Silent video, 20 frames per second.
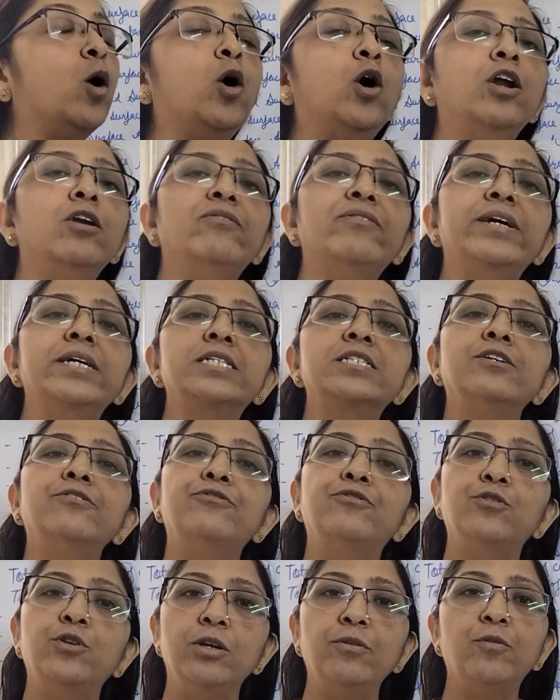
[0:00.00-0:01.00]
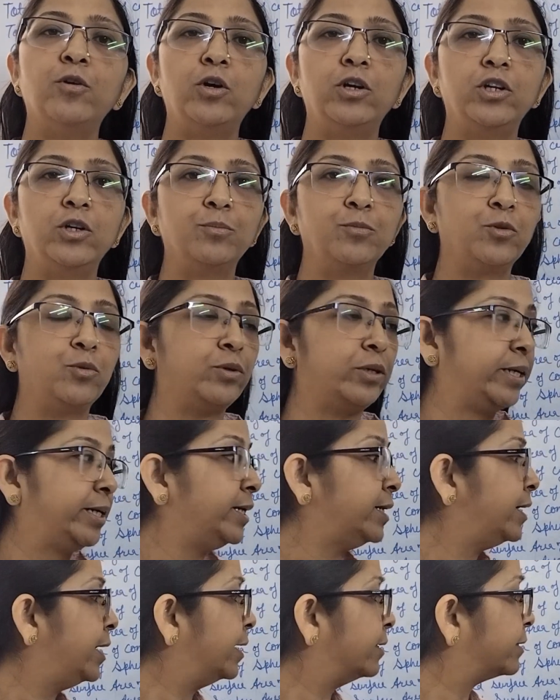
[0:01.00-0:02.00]
always the full volume
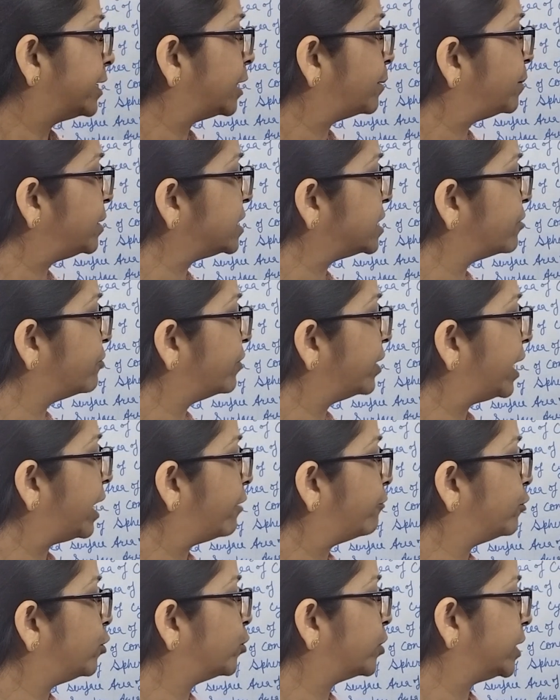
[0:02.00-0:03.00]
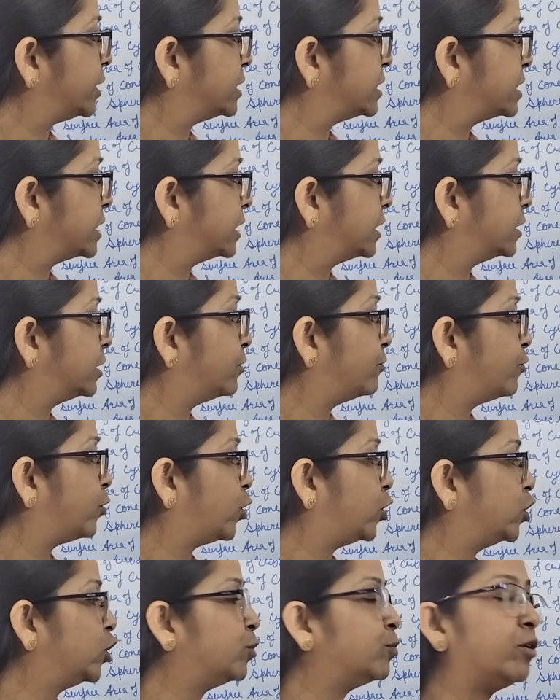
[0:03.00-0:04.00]
only. That means if we have to consider the
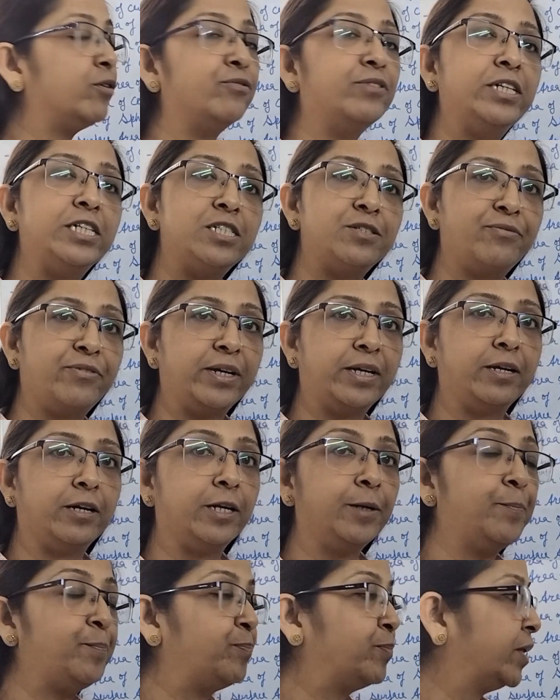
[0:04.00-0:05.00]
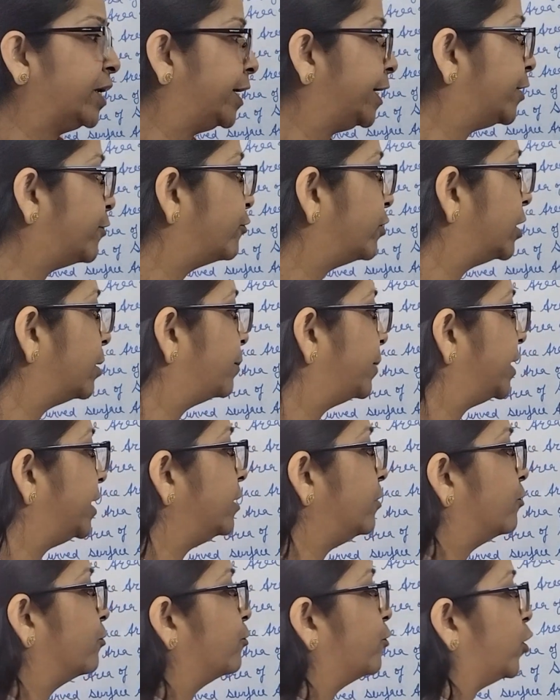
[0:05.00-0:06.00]
volume of this figure, it will
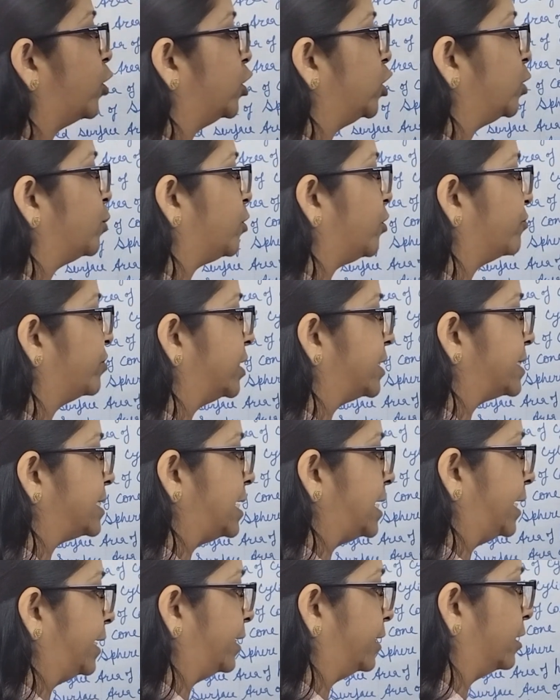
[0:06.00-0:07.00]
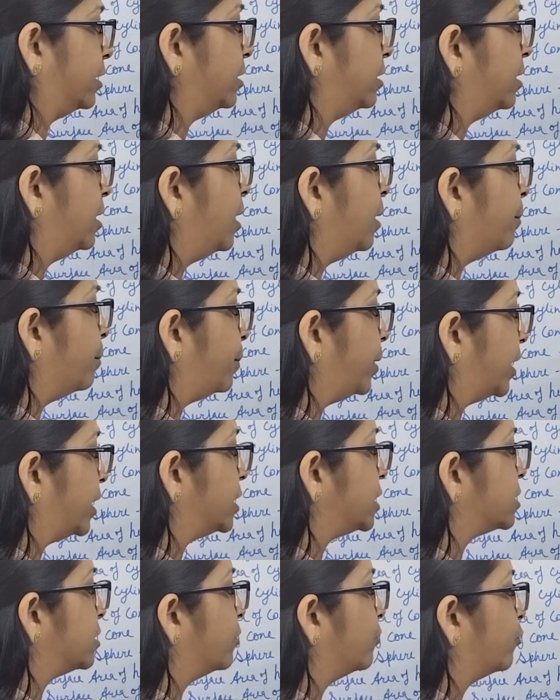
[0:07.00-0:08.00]
be volume of the cylinder plus
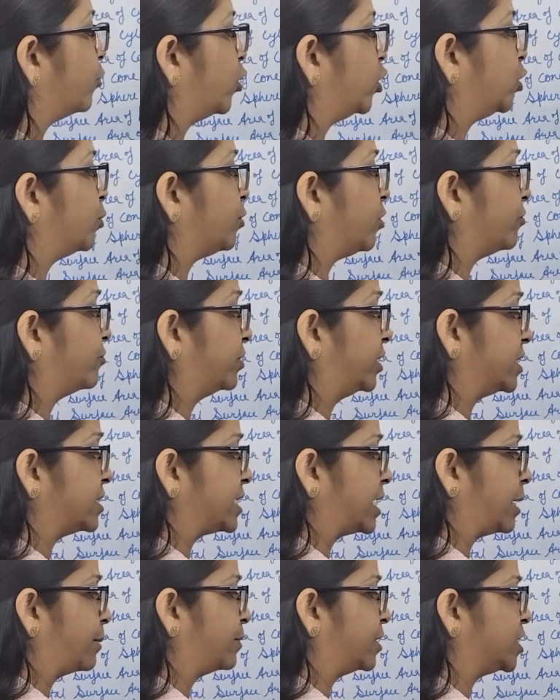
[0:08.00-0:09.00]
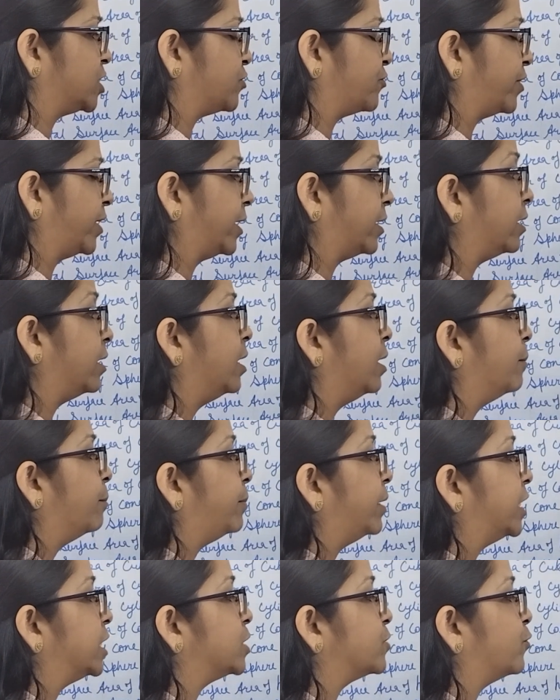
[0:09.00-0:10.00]
volume of this hemisphere
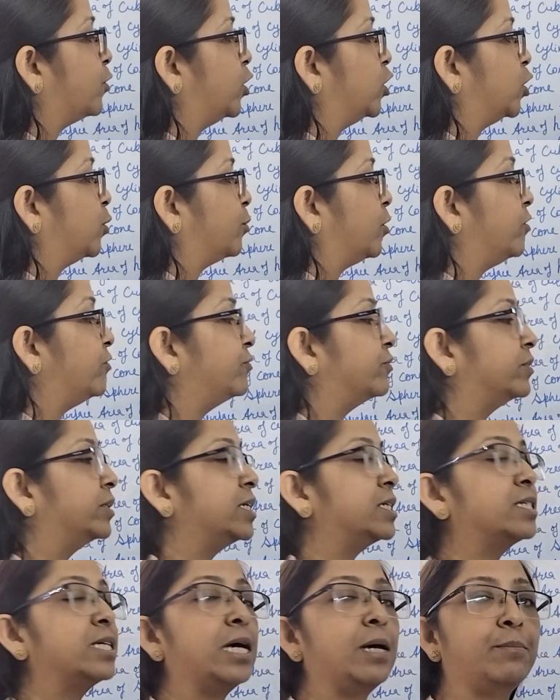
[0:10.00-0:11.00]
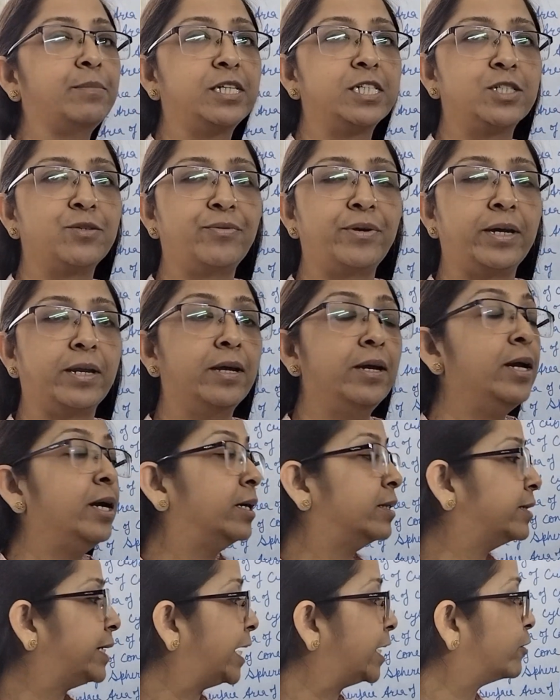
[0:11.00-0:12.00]
plus volume of this hemisphere.
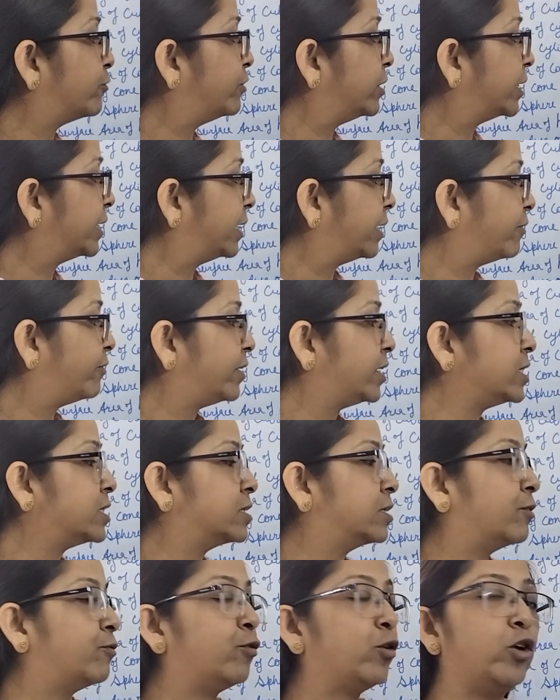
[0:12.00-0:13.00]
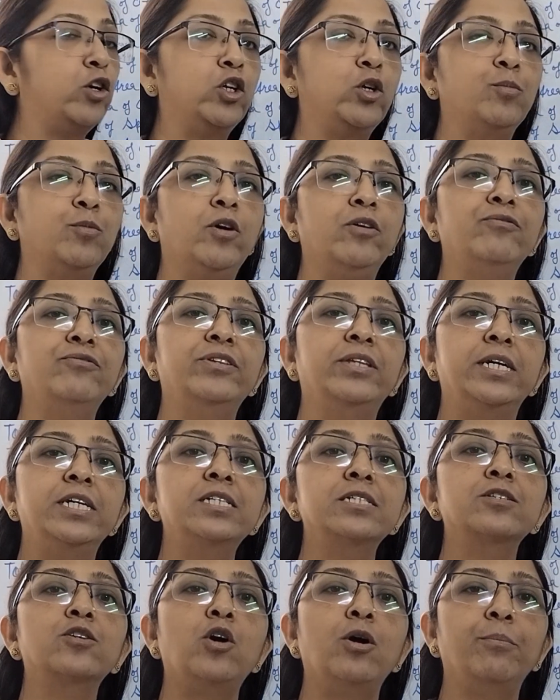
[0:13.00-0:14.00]
That will give us the volume of
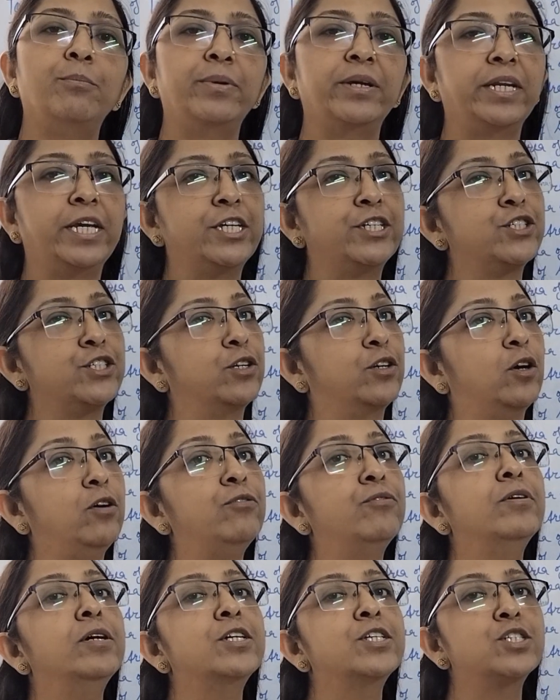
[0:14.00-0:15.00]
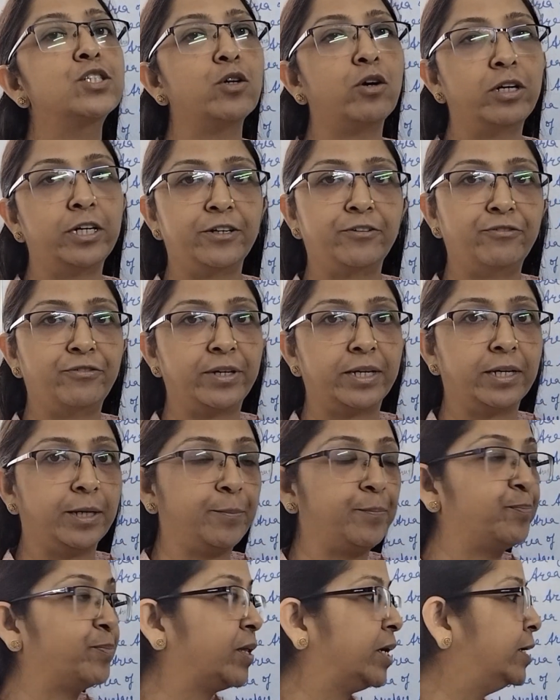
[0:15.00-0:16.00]
this combination of solid figure.
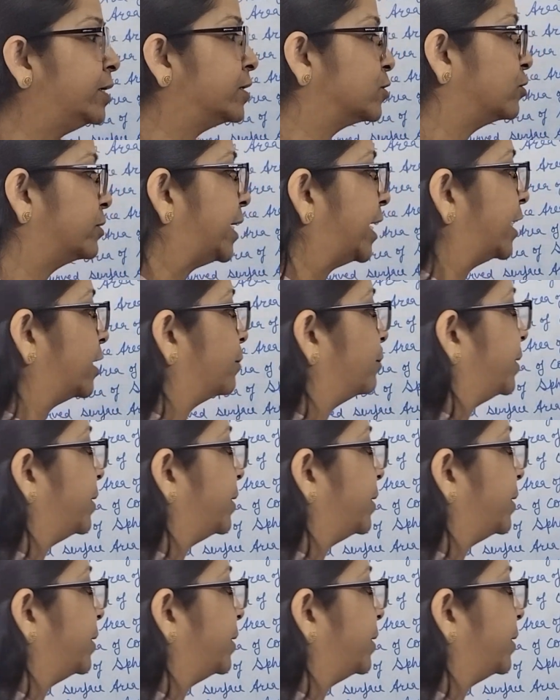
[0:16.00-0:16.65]
So that